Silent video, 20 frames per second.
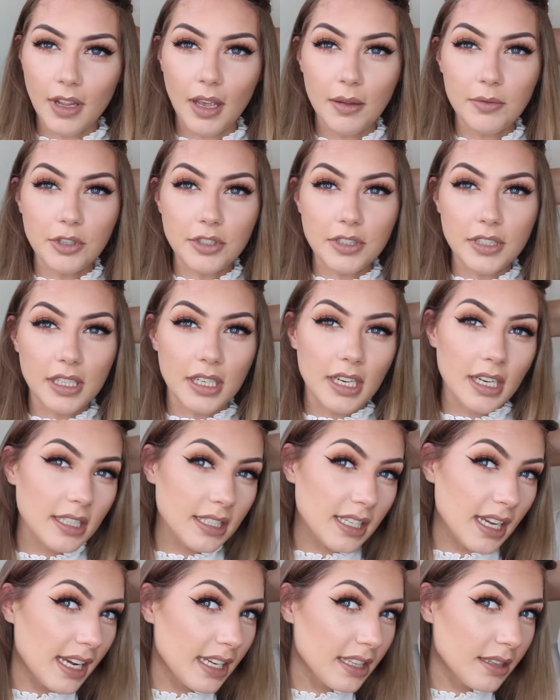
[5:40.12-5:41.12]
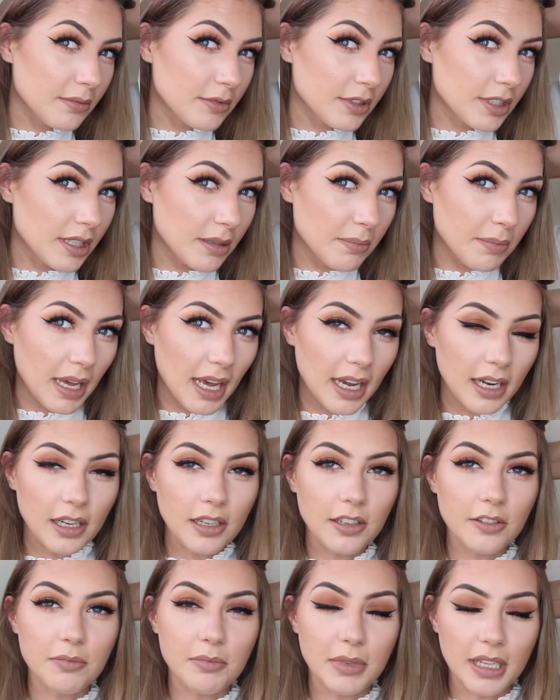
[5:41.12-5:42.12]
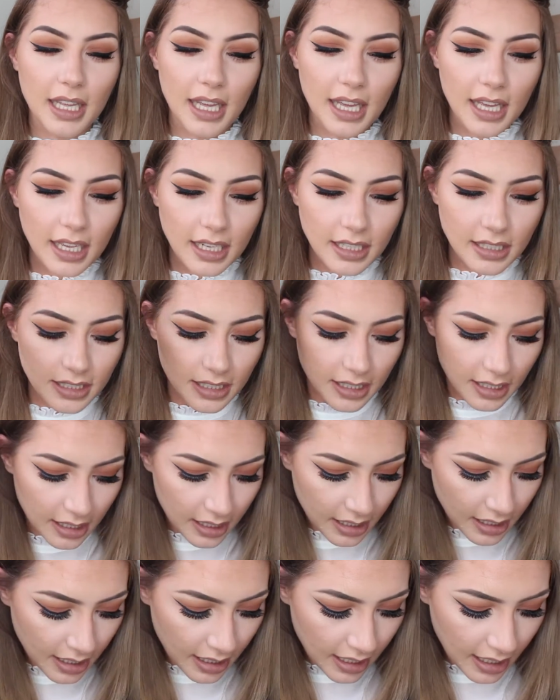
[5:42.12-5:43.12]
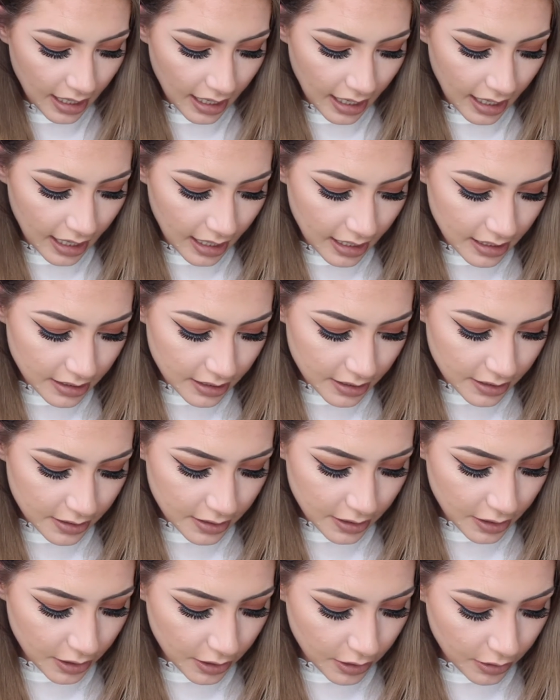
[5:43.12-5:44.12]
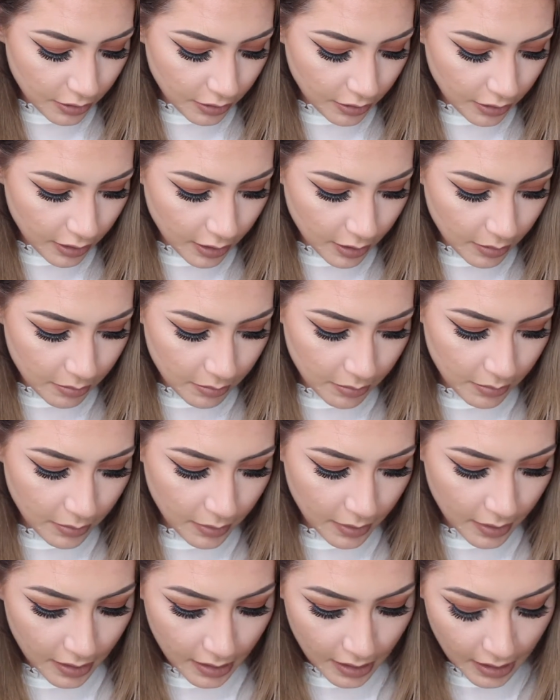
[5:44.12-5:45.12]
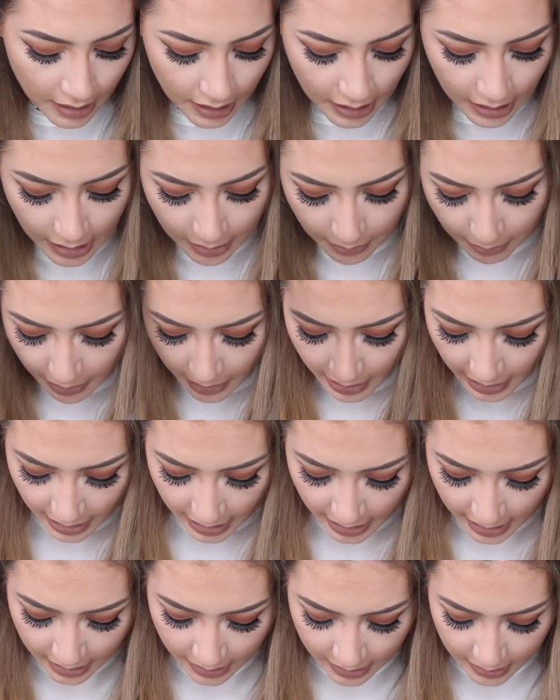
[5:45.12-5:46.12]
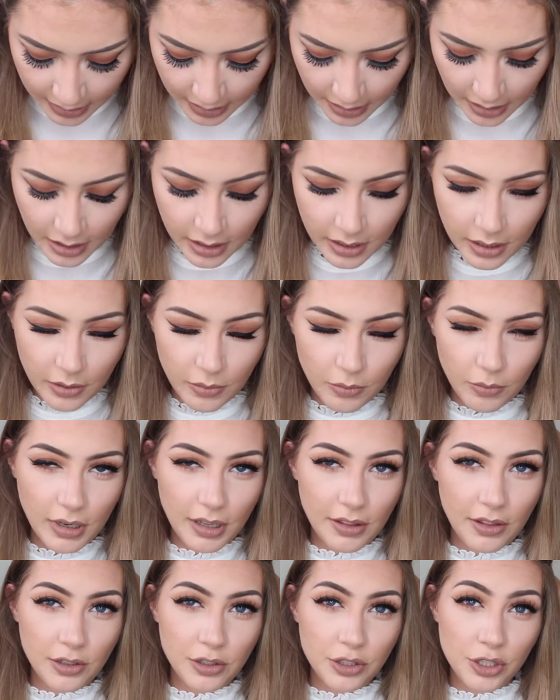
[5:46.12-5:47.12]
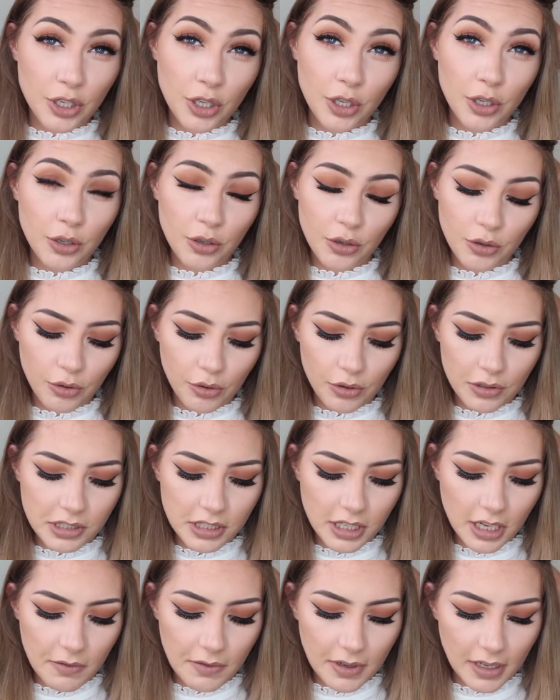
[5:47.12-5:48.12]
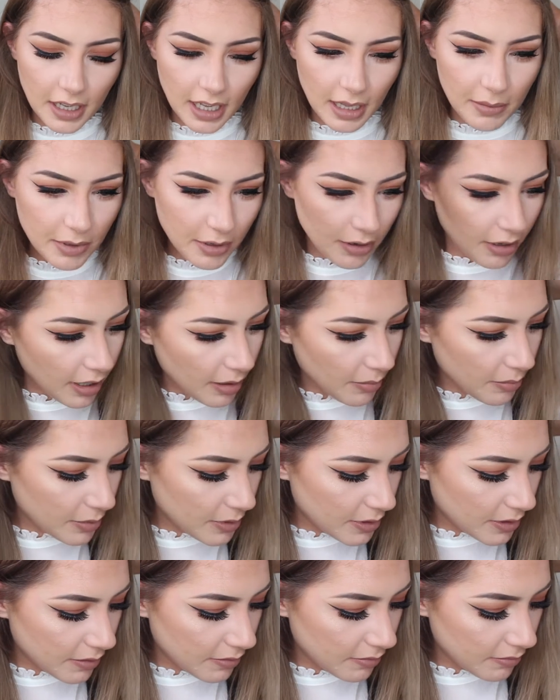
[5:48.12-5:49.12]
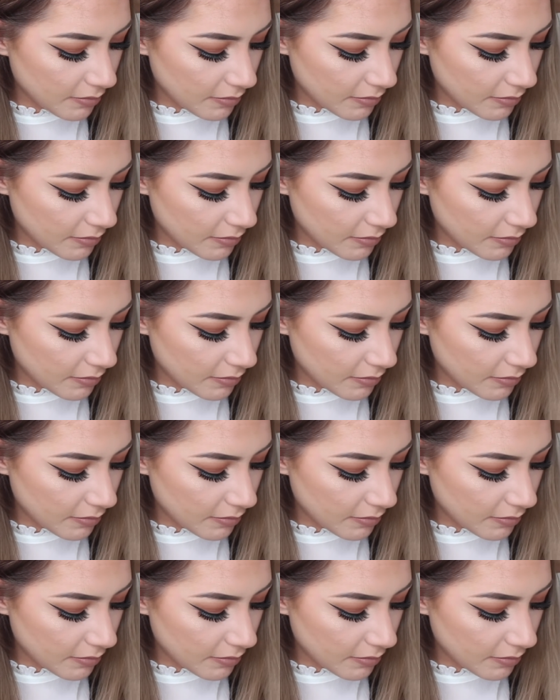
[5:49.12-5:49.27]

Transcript: I'm just gonna take them to the back of my head and secure them in place with 2 crossed over curvy grips.